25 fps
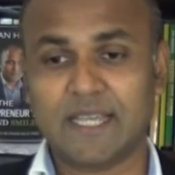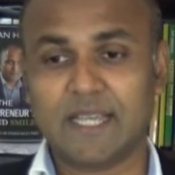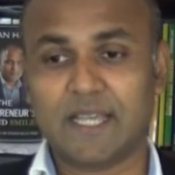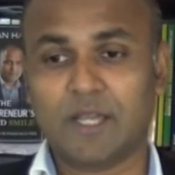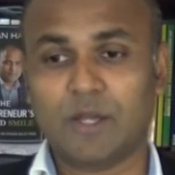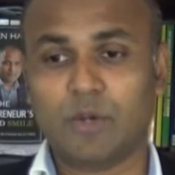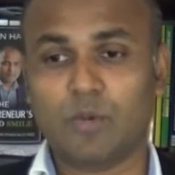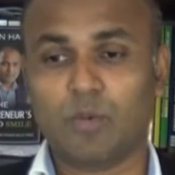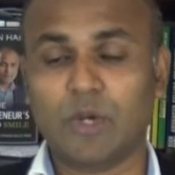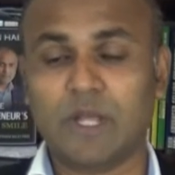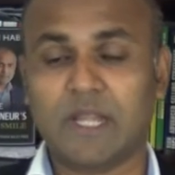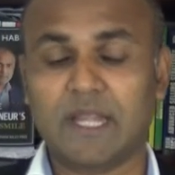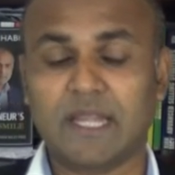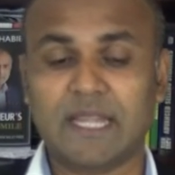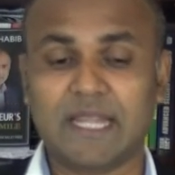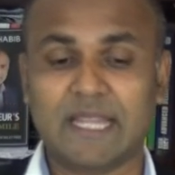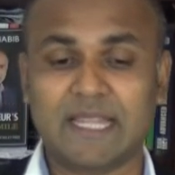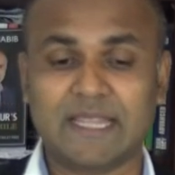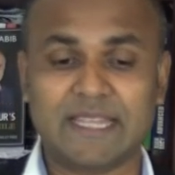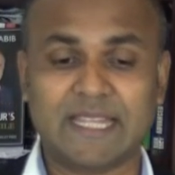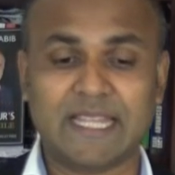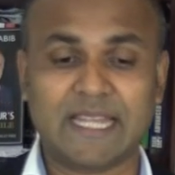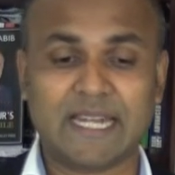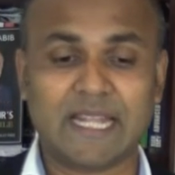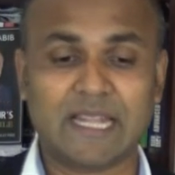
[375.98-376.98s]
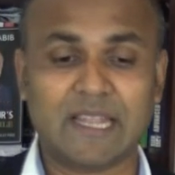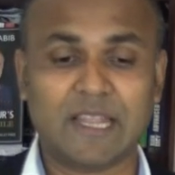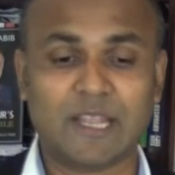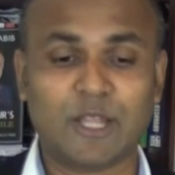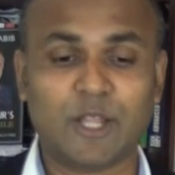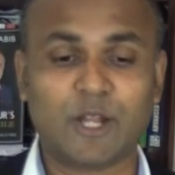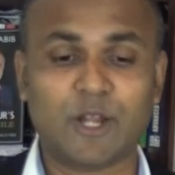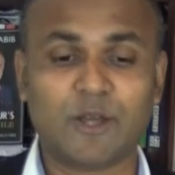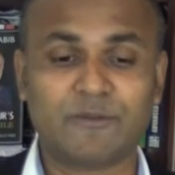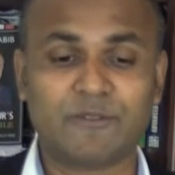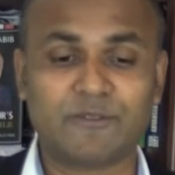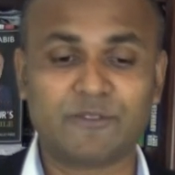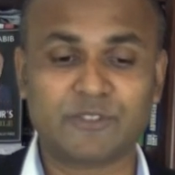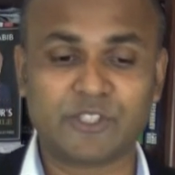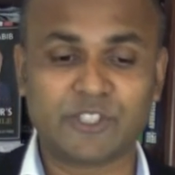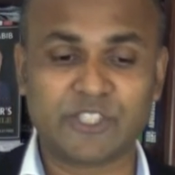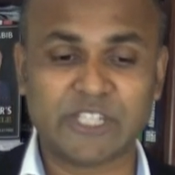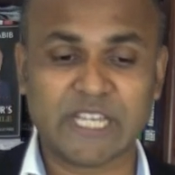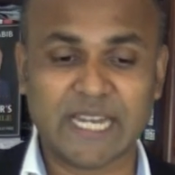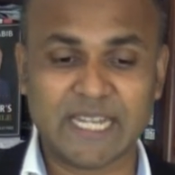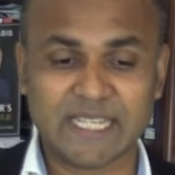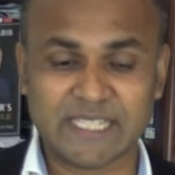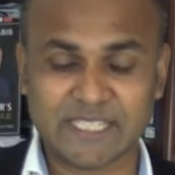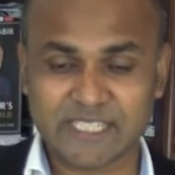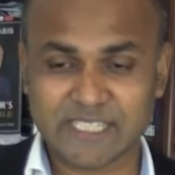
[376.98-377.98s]
well, there are a lot of
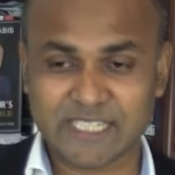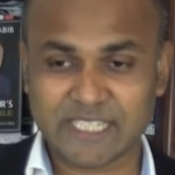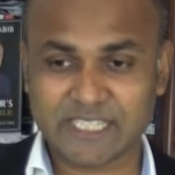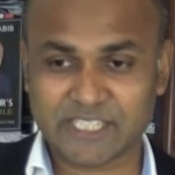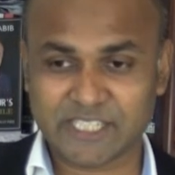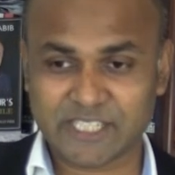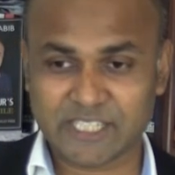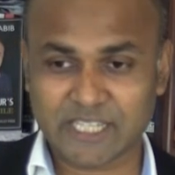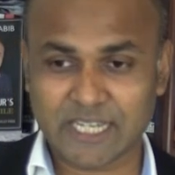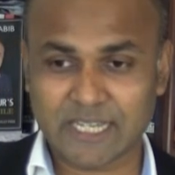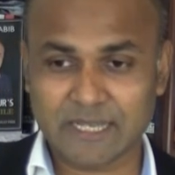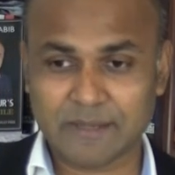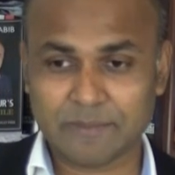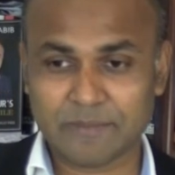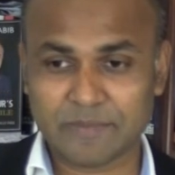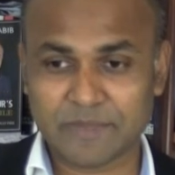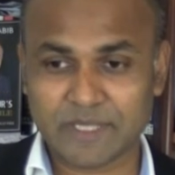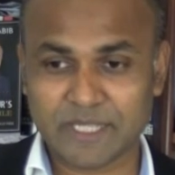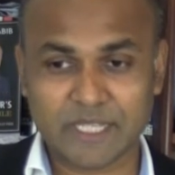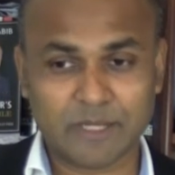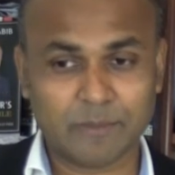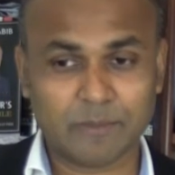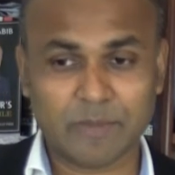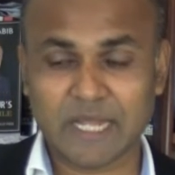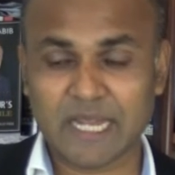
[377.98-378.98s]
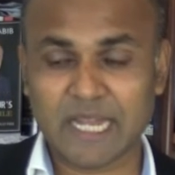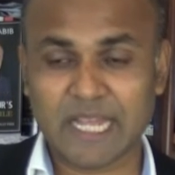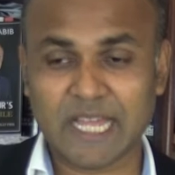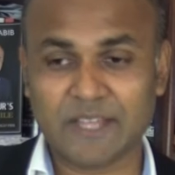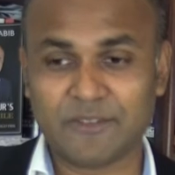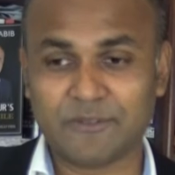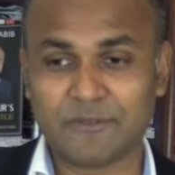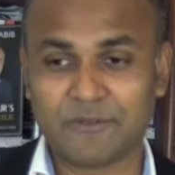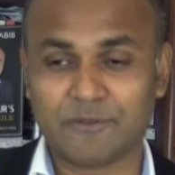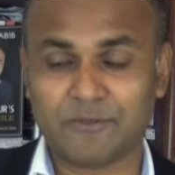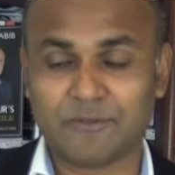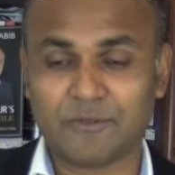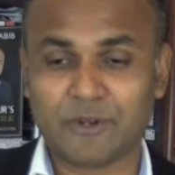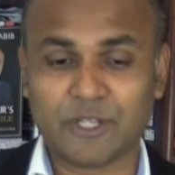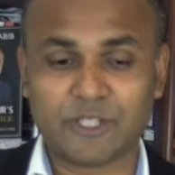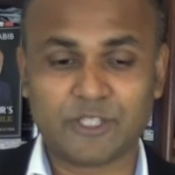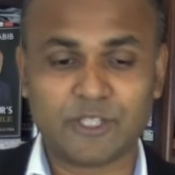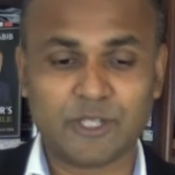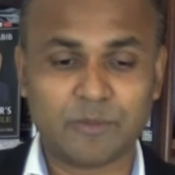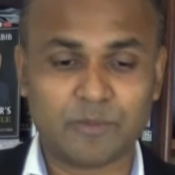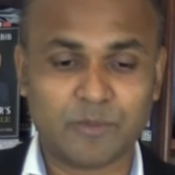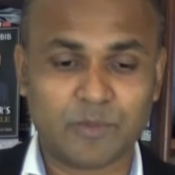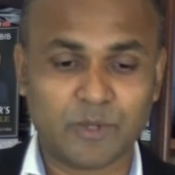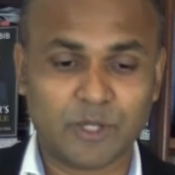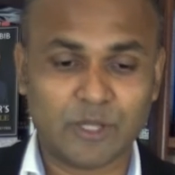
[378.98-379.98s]
challenges in my life. For
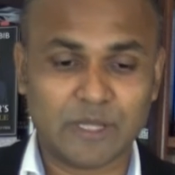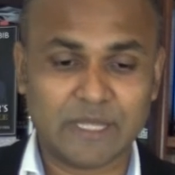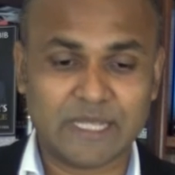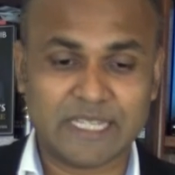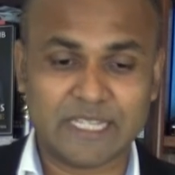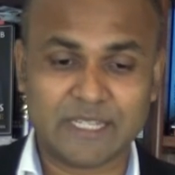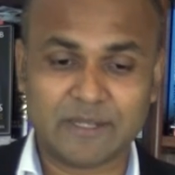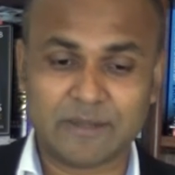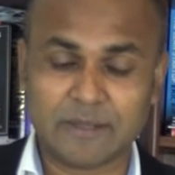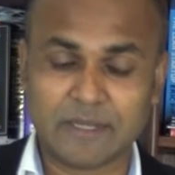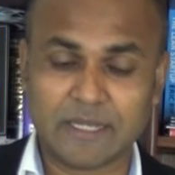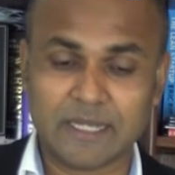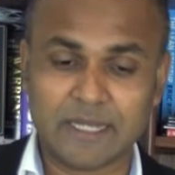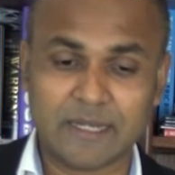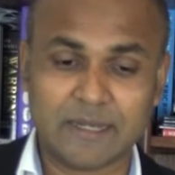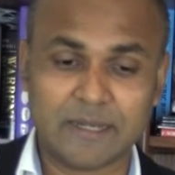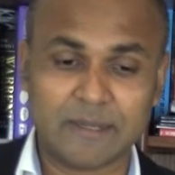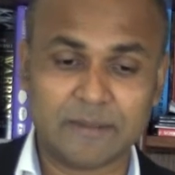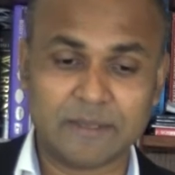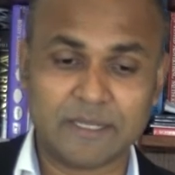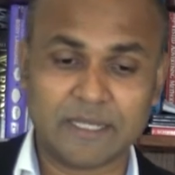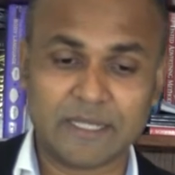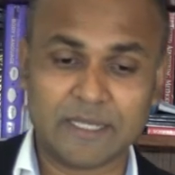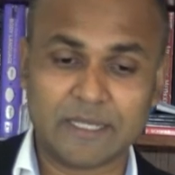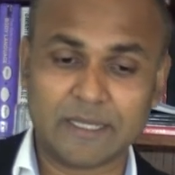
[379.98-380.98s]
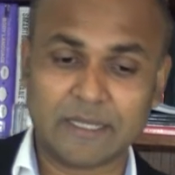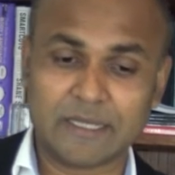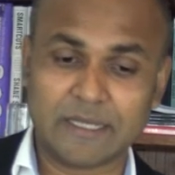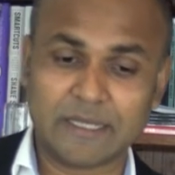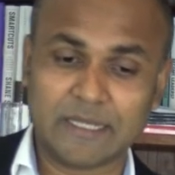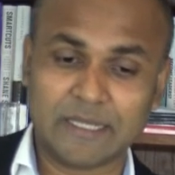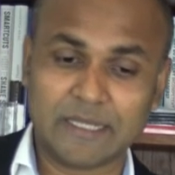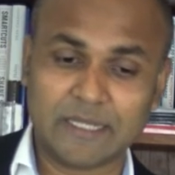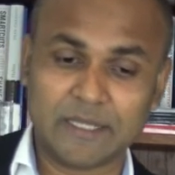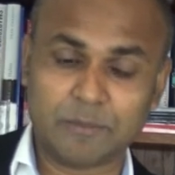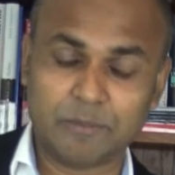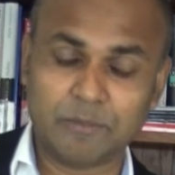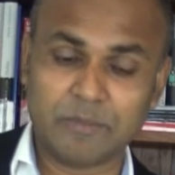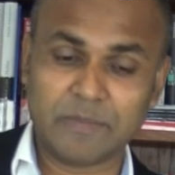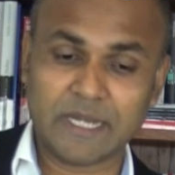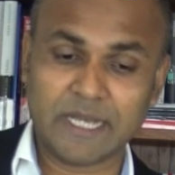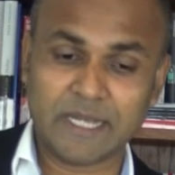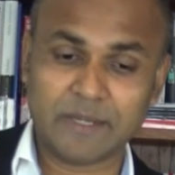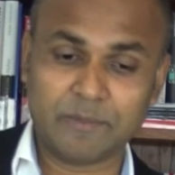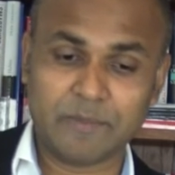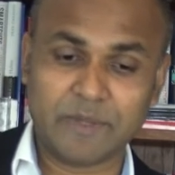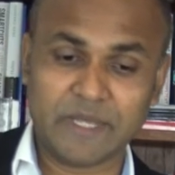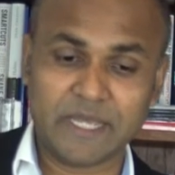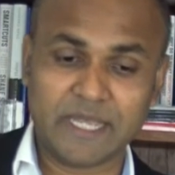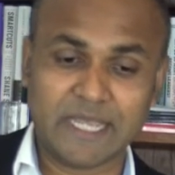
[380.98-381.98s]
example, it
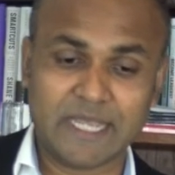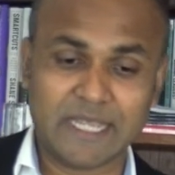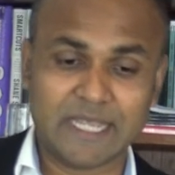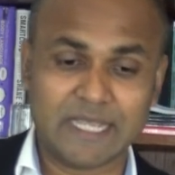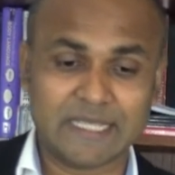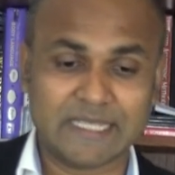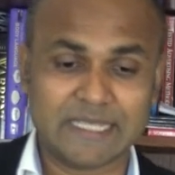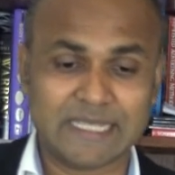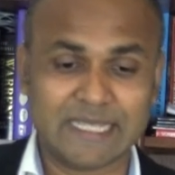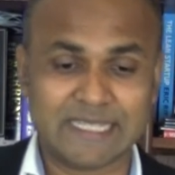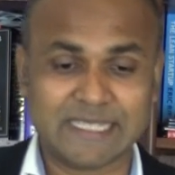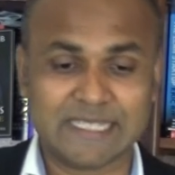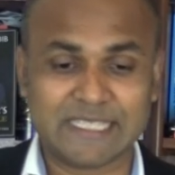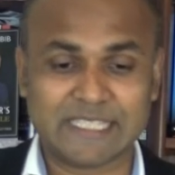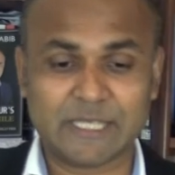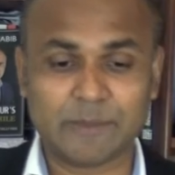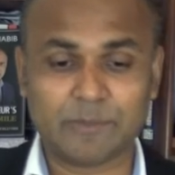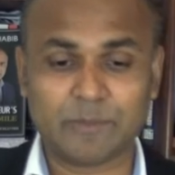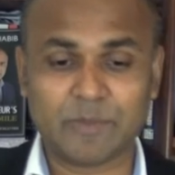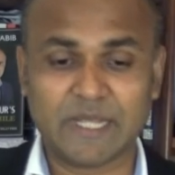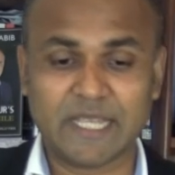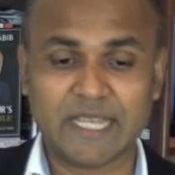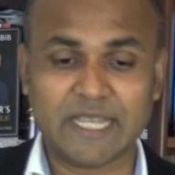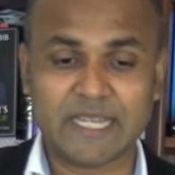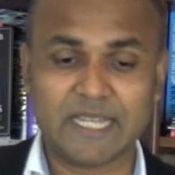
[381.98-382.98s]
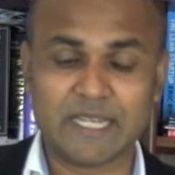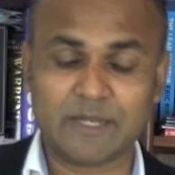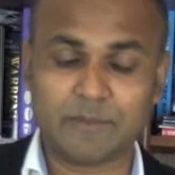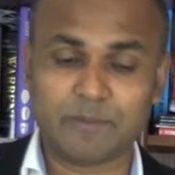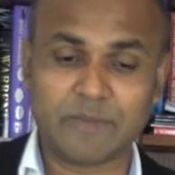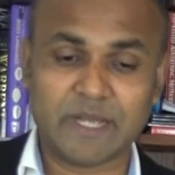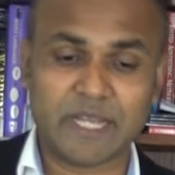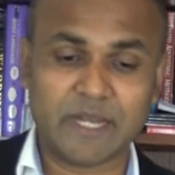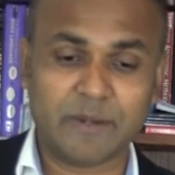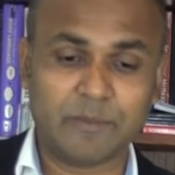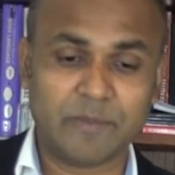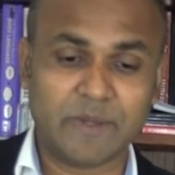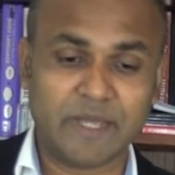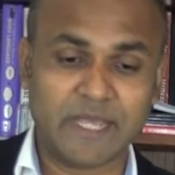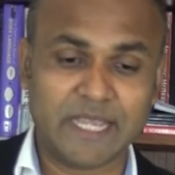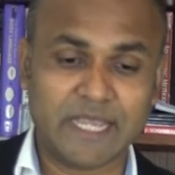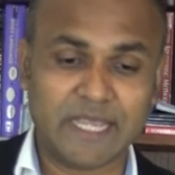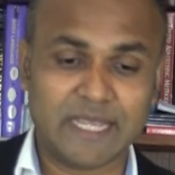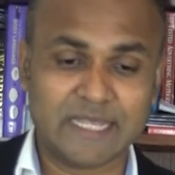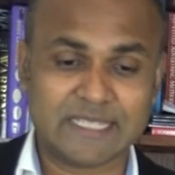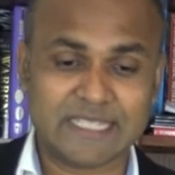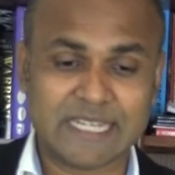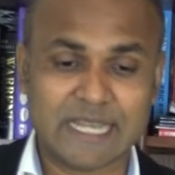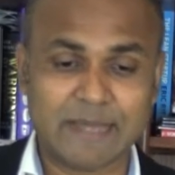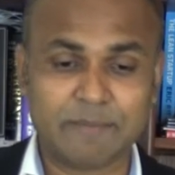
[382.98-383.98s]
might be discipline, it might
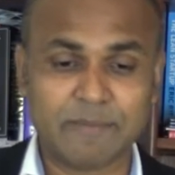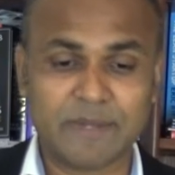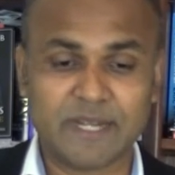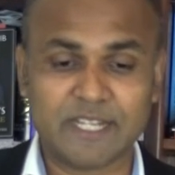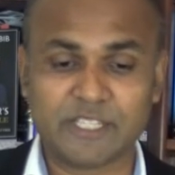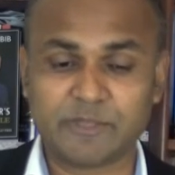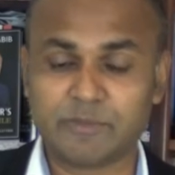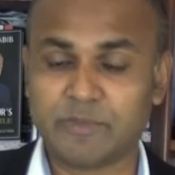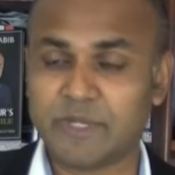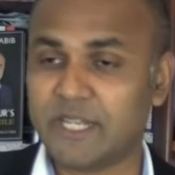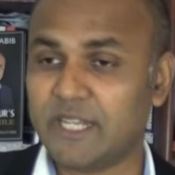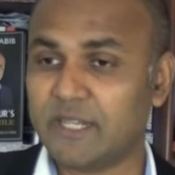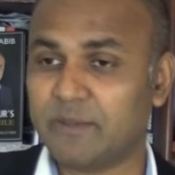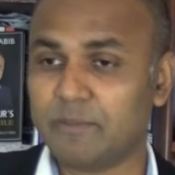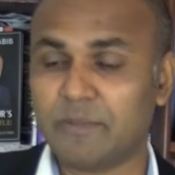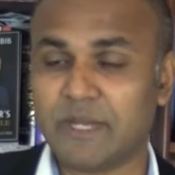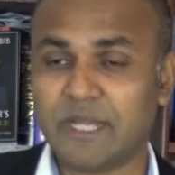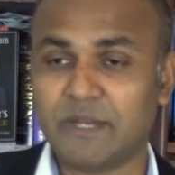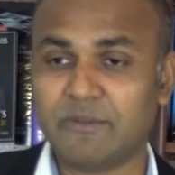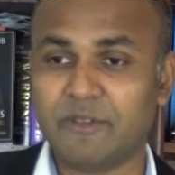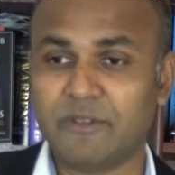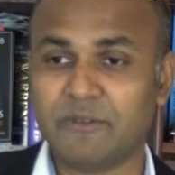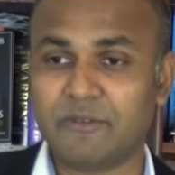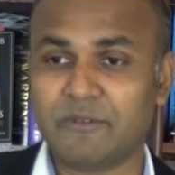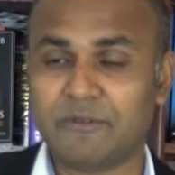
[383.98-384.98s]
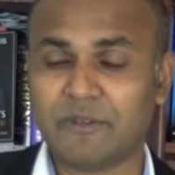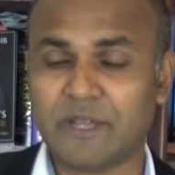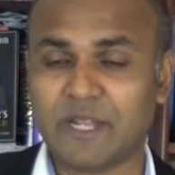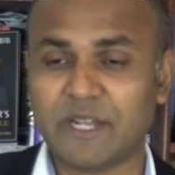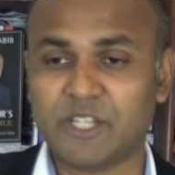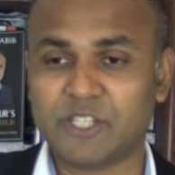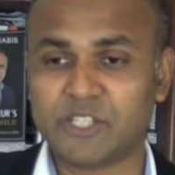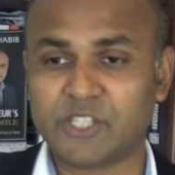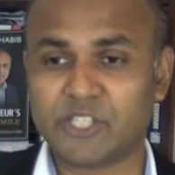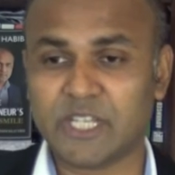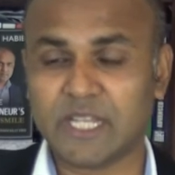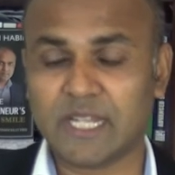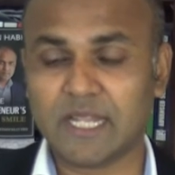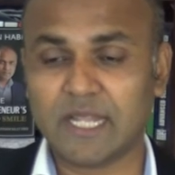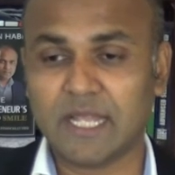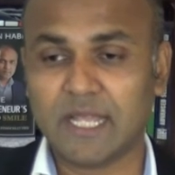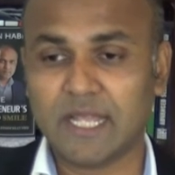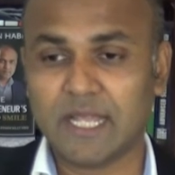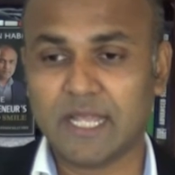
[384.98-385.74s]
be time management, it might be financial